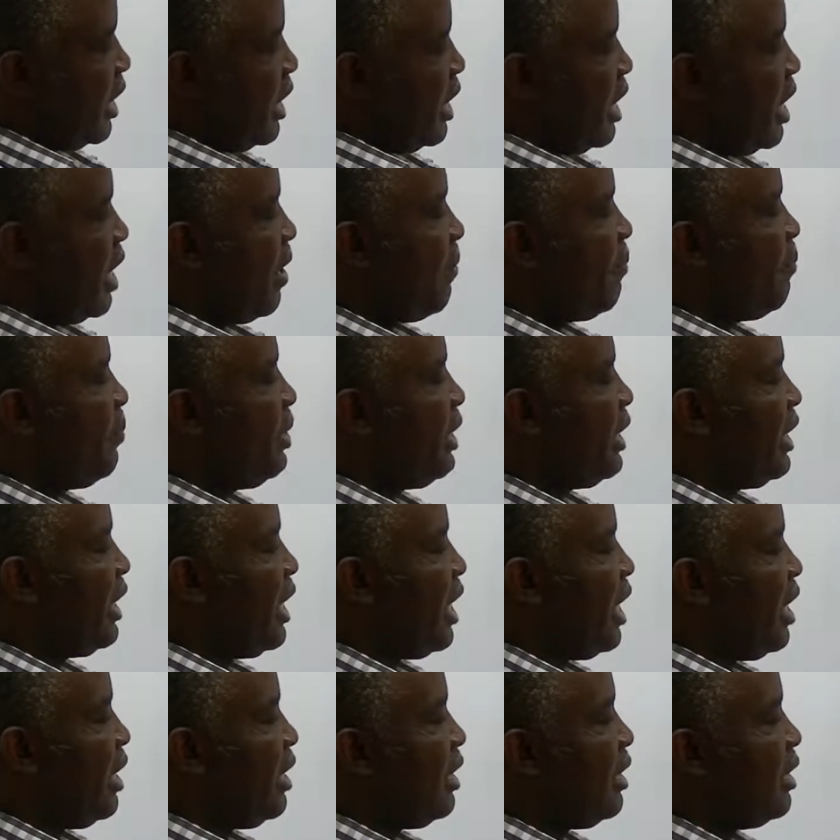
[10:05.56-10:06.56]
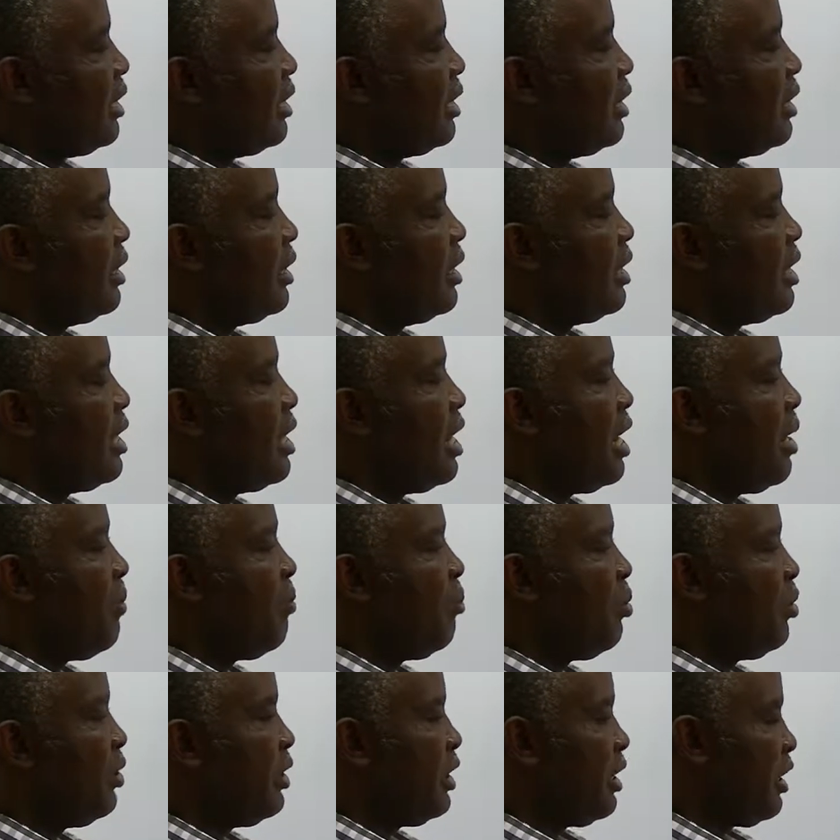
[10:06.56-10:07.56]
The bigger the
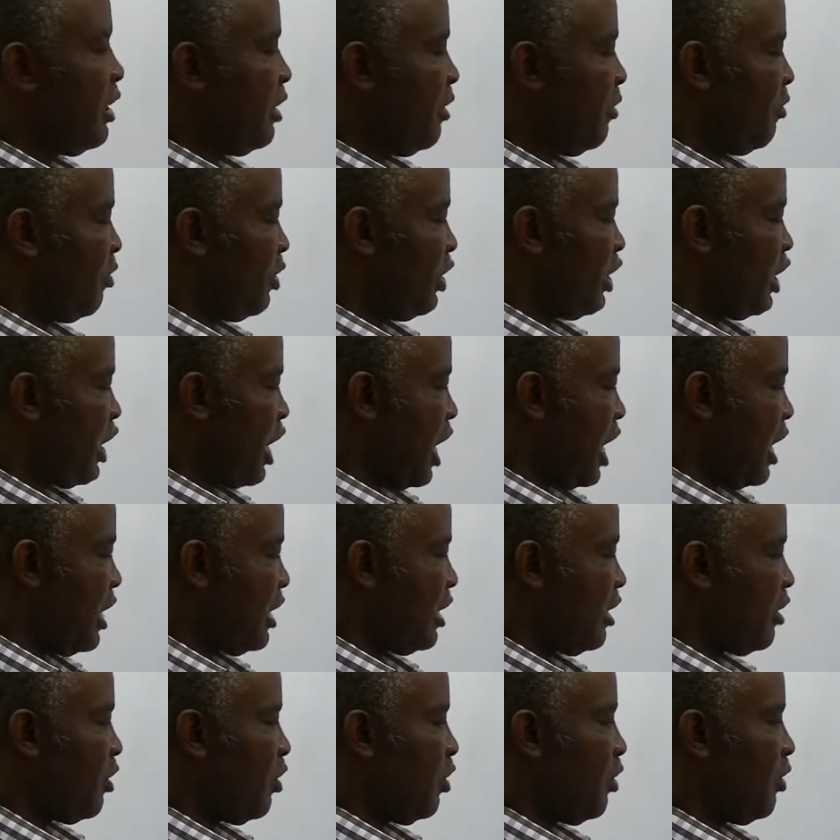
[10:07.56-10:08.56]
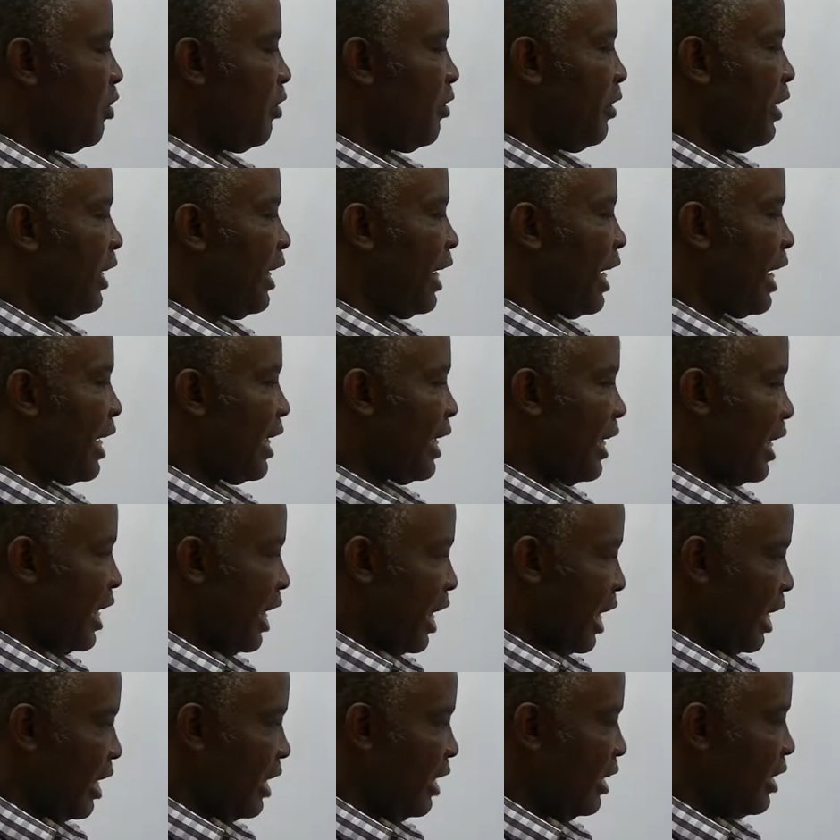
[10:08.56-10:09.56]
positive charge on a
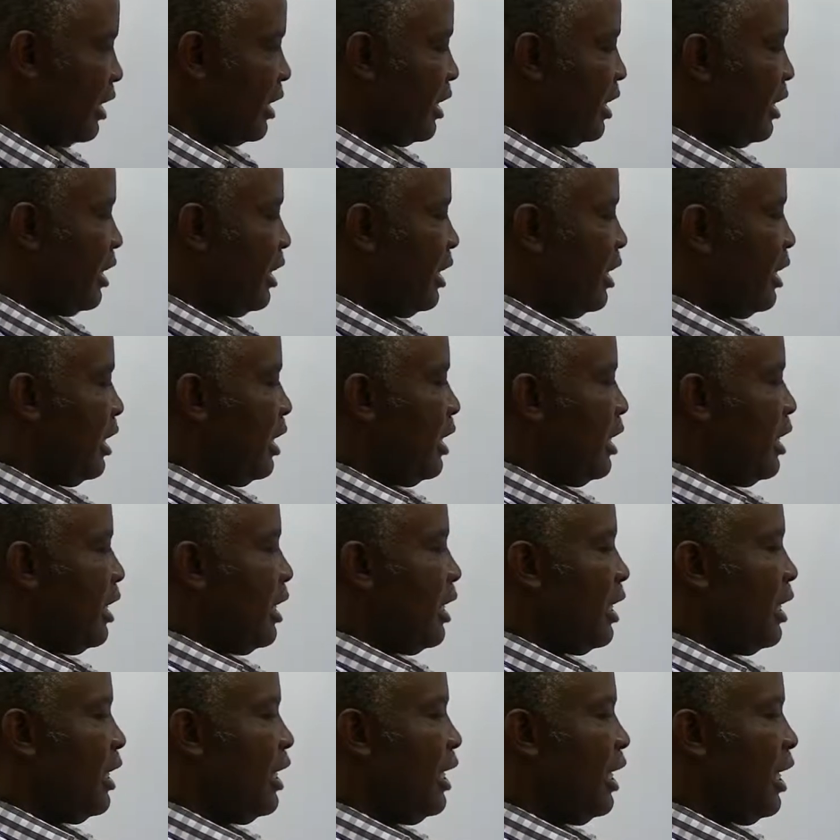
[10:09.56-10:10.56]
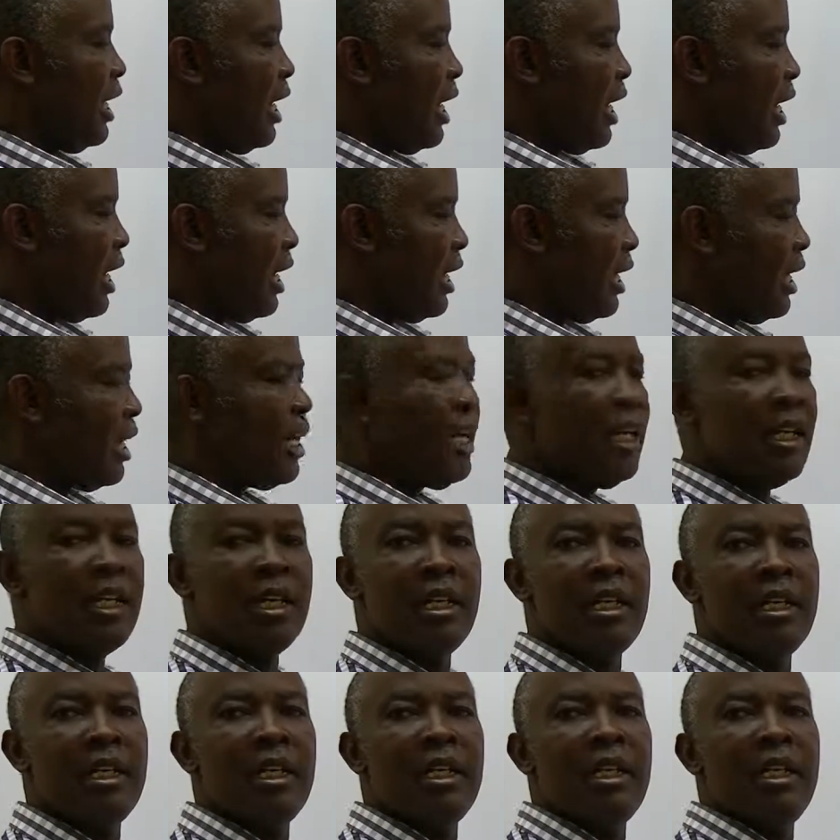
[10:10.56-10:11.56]
cation, the higher
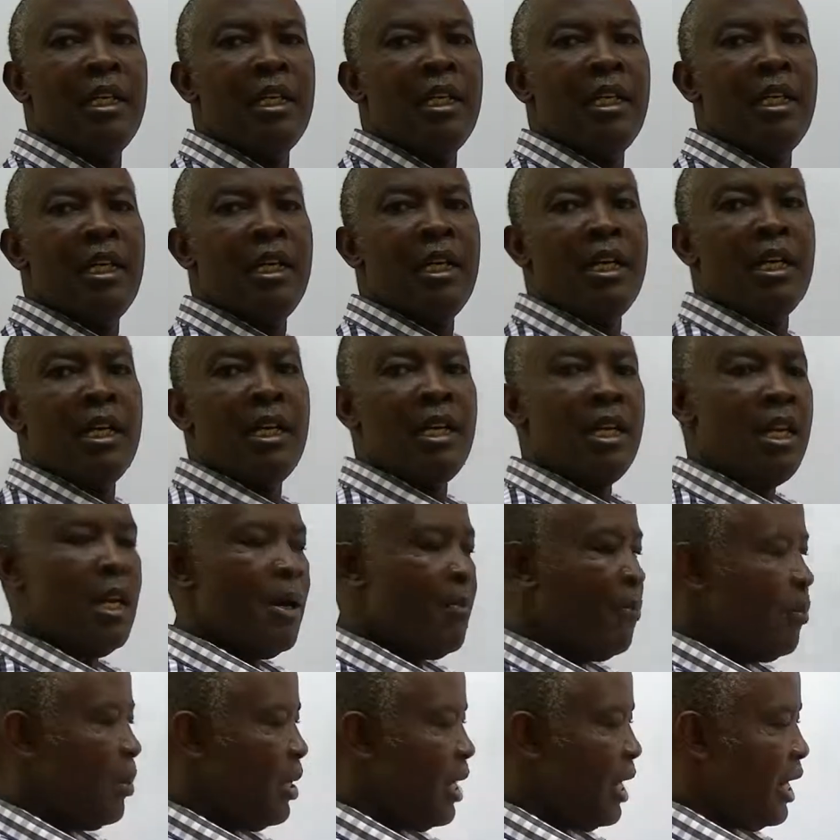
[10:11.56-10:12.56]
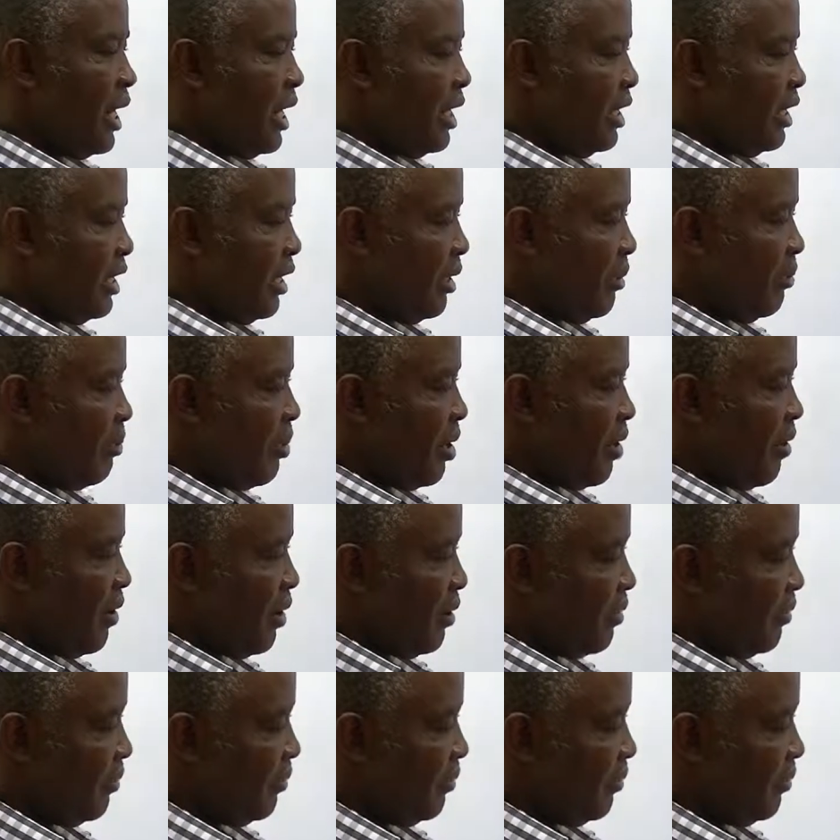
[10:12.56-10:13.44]
the polarizing power.